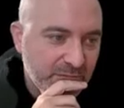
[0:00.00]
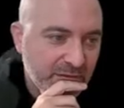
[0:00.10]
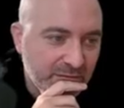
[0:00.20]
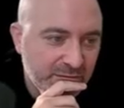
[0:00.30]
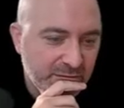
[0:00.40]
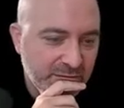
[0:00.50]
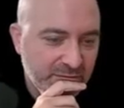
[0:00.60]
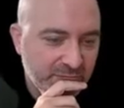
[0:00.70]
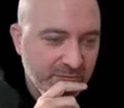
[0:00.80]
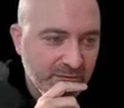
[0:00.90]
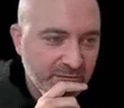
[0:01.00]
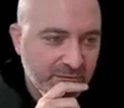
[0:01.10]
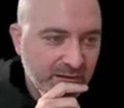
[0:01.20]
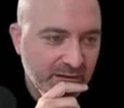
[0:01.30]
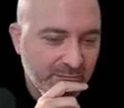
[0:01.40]
It's a defensive
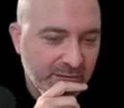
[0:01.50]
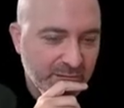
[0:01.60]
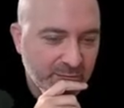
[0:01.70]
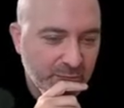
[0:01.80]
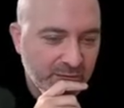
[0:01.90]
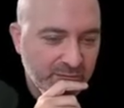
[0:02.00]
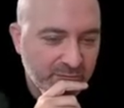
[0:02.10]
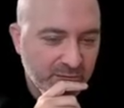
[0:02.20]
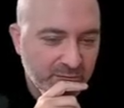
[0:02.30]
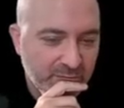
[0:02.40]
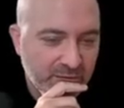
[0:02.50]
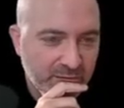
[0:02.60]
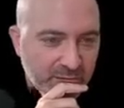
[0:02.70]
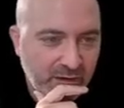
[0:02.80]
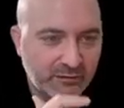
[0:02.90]
game and it's working for him, but
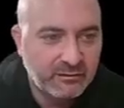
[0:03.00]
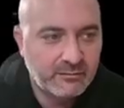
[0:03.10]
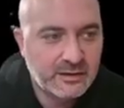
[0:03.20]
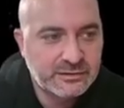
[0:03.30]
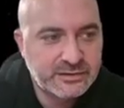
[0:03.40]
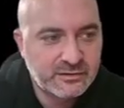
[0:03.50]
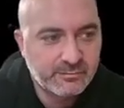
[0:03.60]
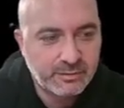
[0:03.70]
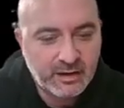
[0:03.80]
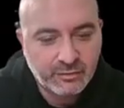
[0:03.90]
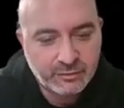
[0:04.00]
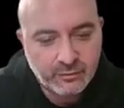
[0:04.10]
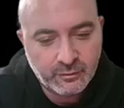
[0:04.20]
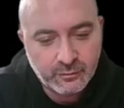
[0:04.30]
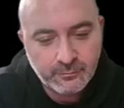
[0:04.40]
Andrasfi manages to plow
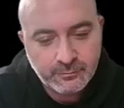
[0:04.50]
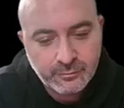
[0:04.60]
through.